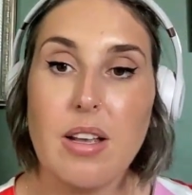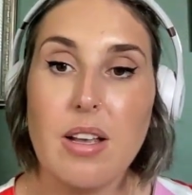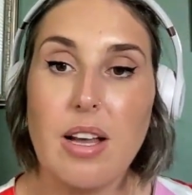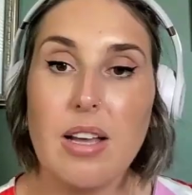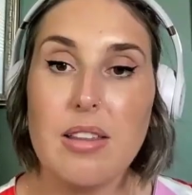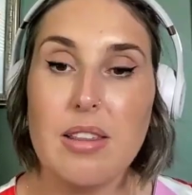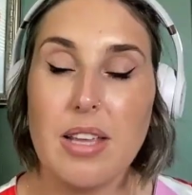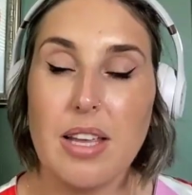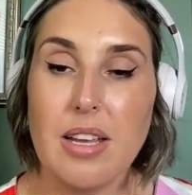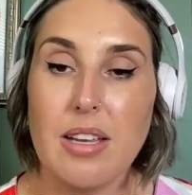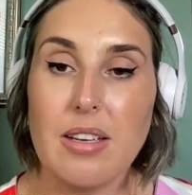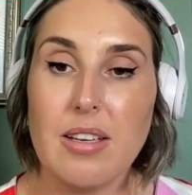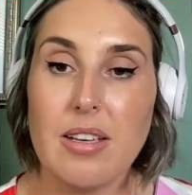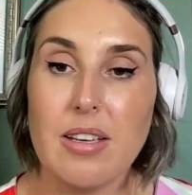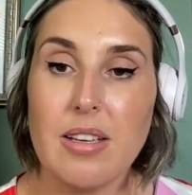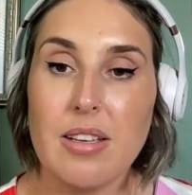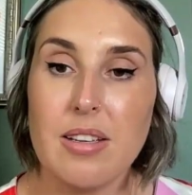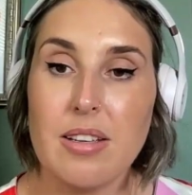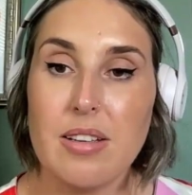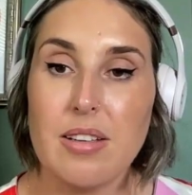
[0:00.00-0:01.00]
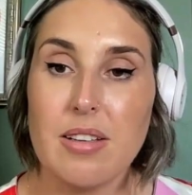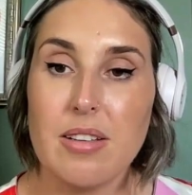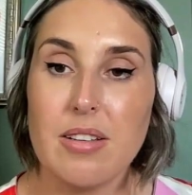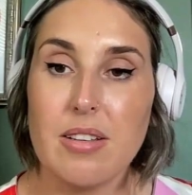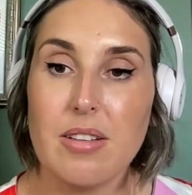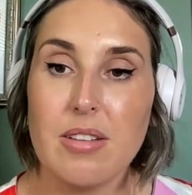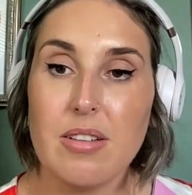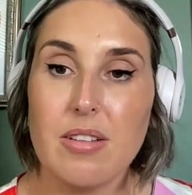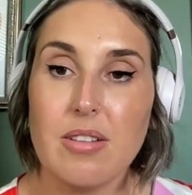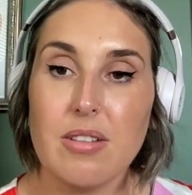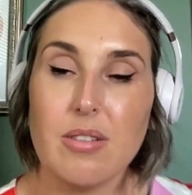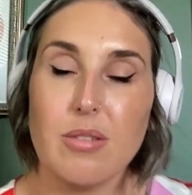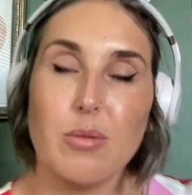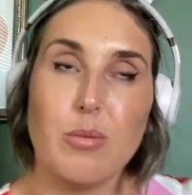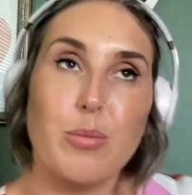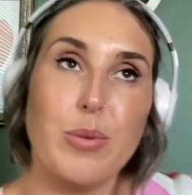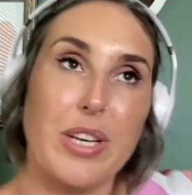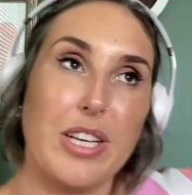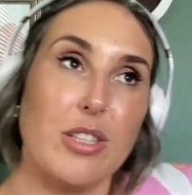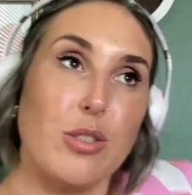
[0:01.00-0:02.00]
I think
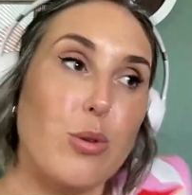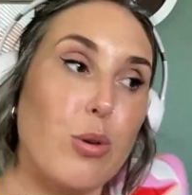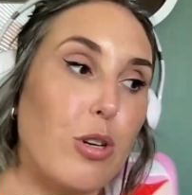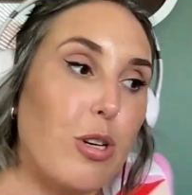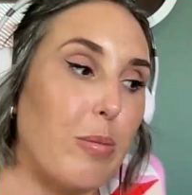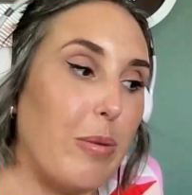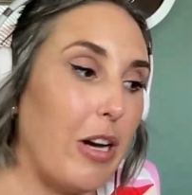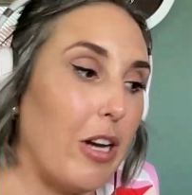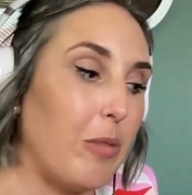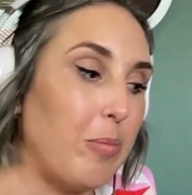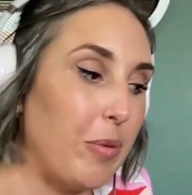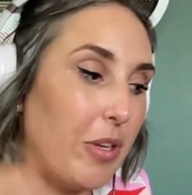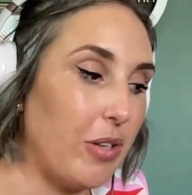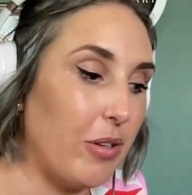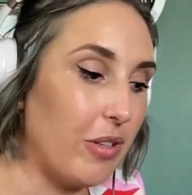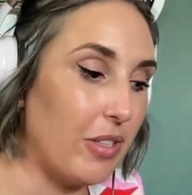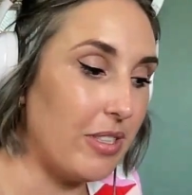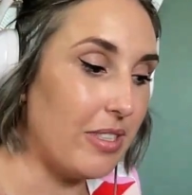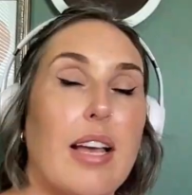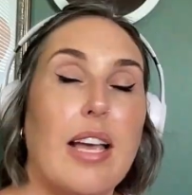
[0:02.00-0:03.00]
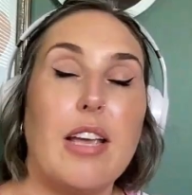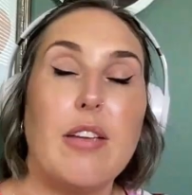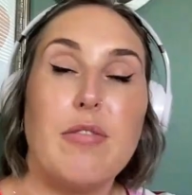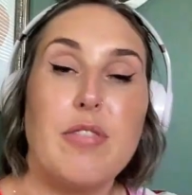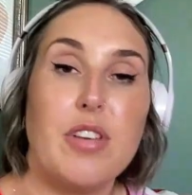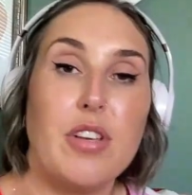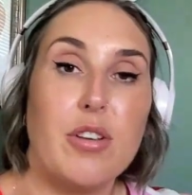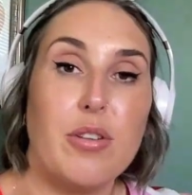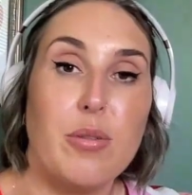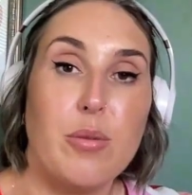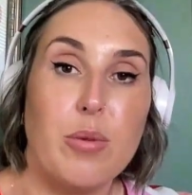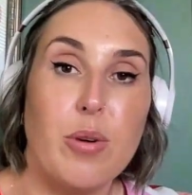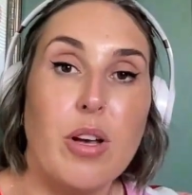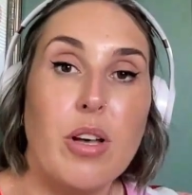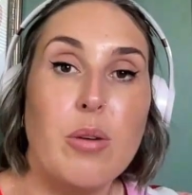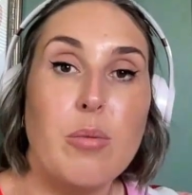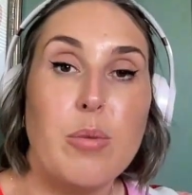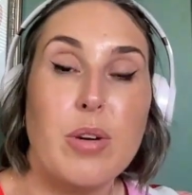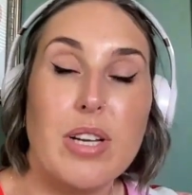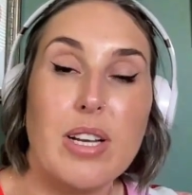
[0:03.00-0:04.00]
we can talk about, because if you
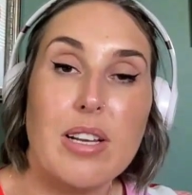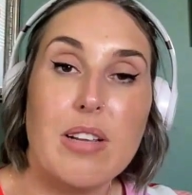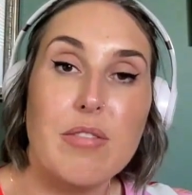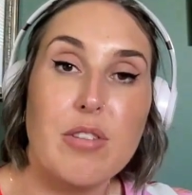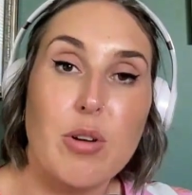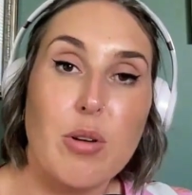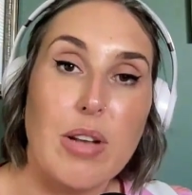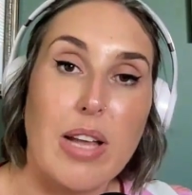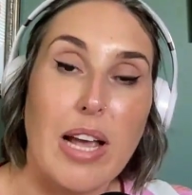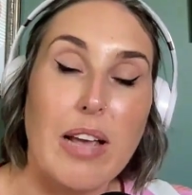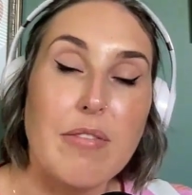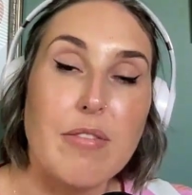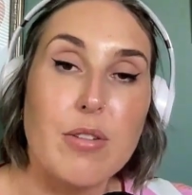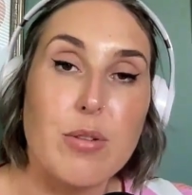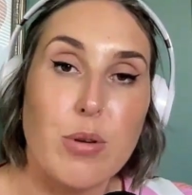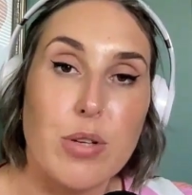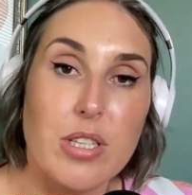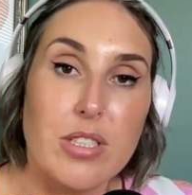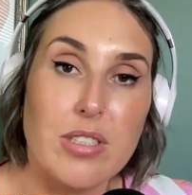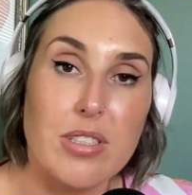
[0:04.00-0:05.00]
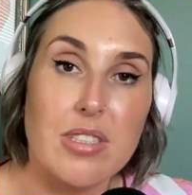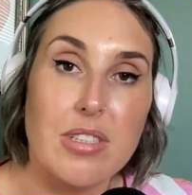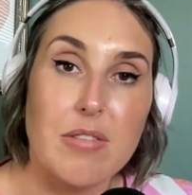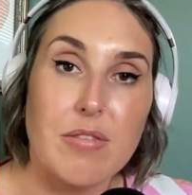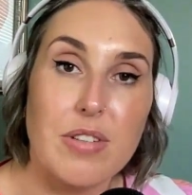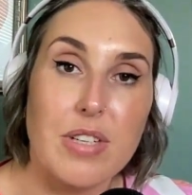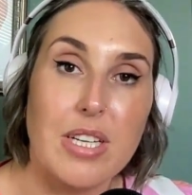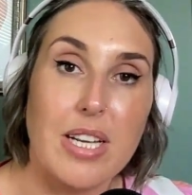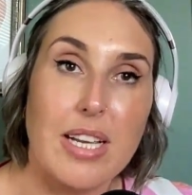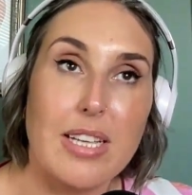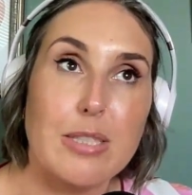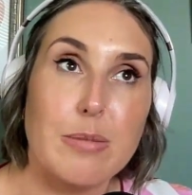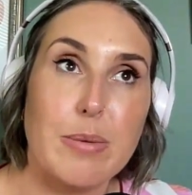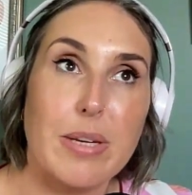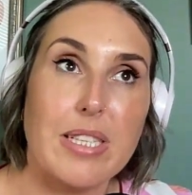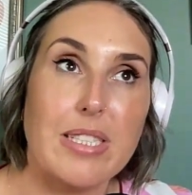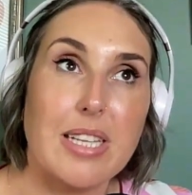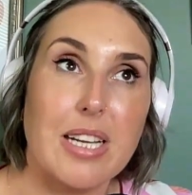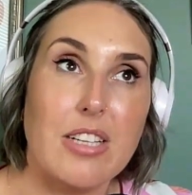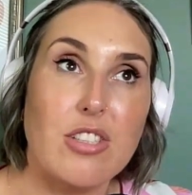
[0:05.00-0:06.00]
want to live your life according to different
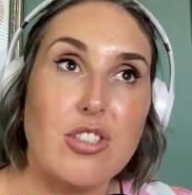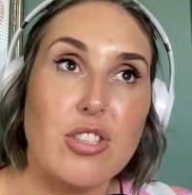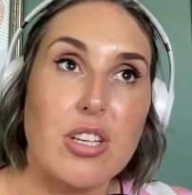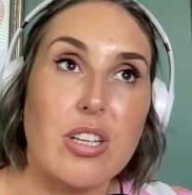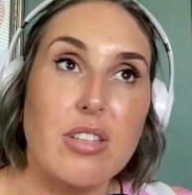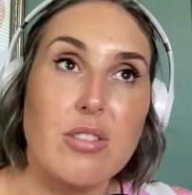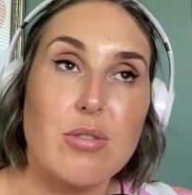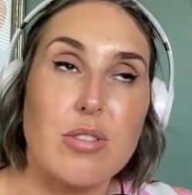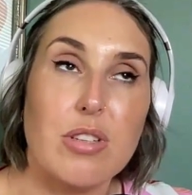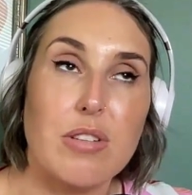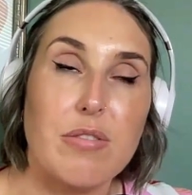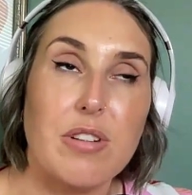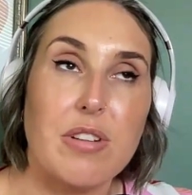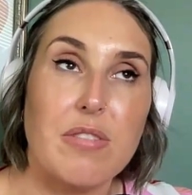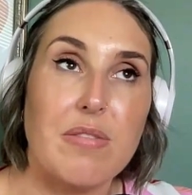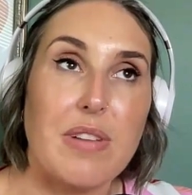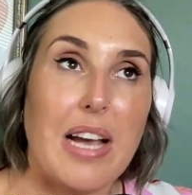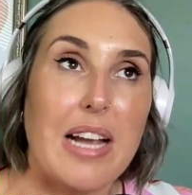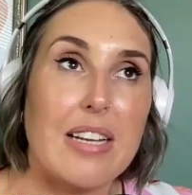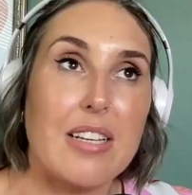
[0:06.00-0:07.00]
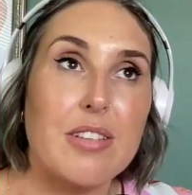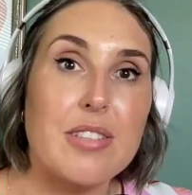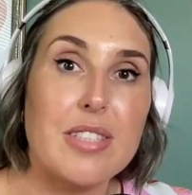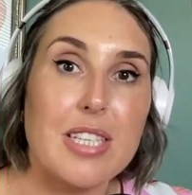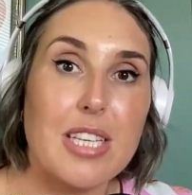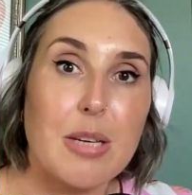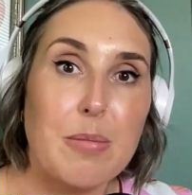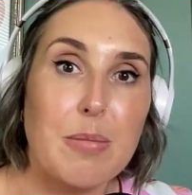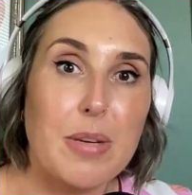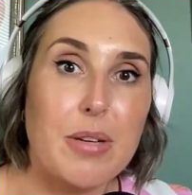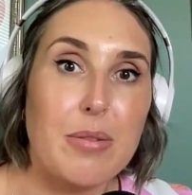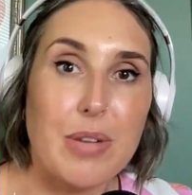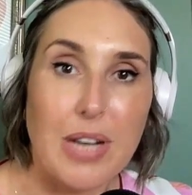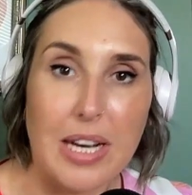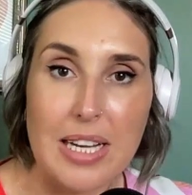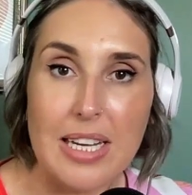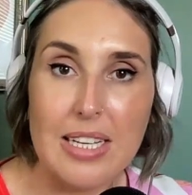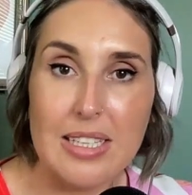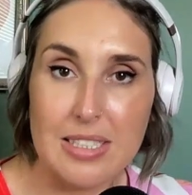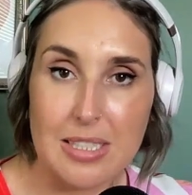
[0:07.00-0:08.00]
expectations or different values, it can be
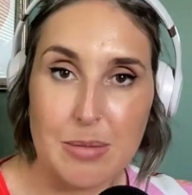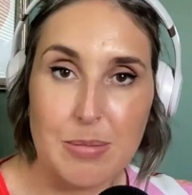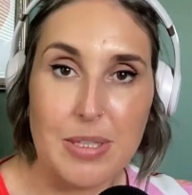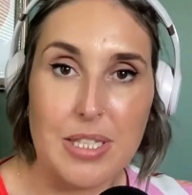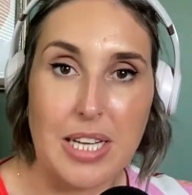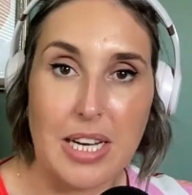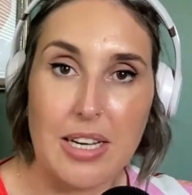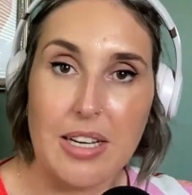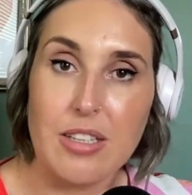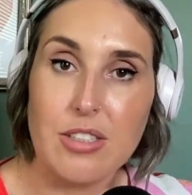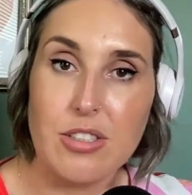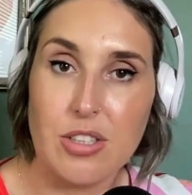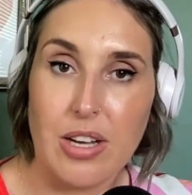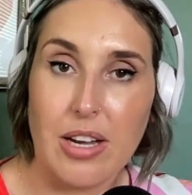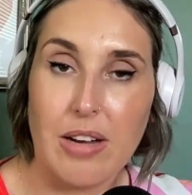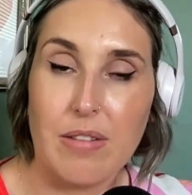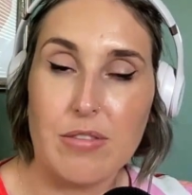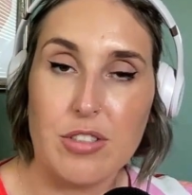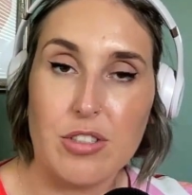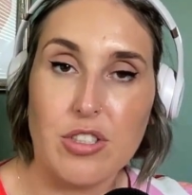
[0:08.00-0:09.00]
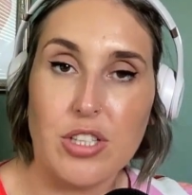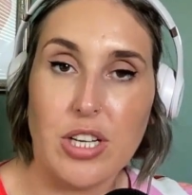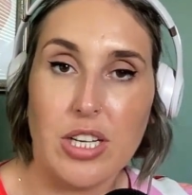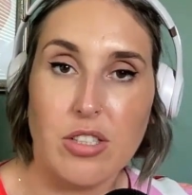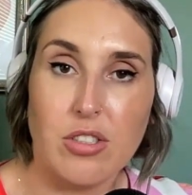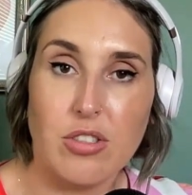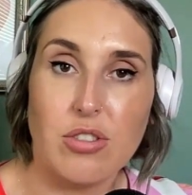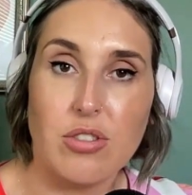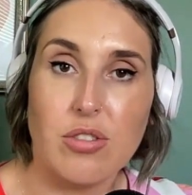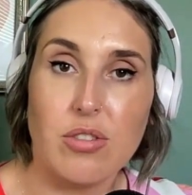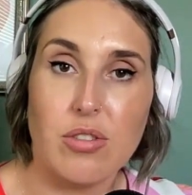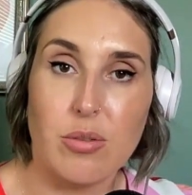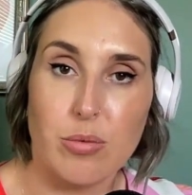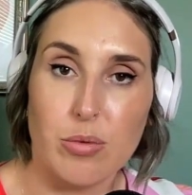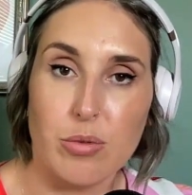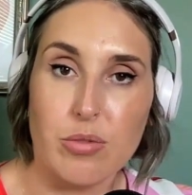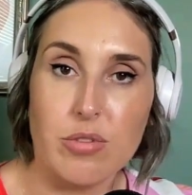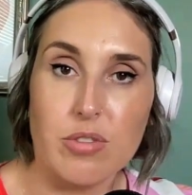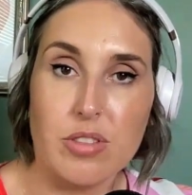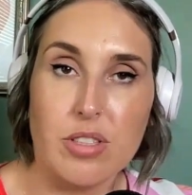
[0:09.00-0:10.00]
really intimidating to have to change the
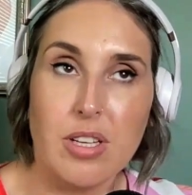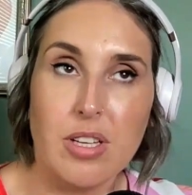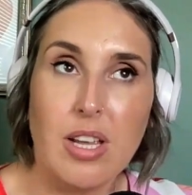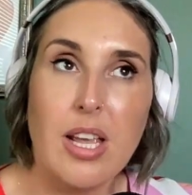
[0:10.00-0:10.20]
rules.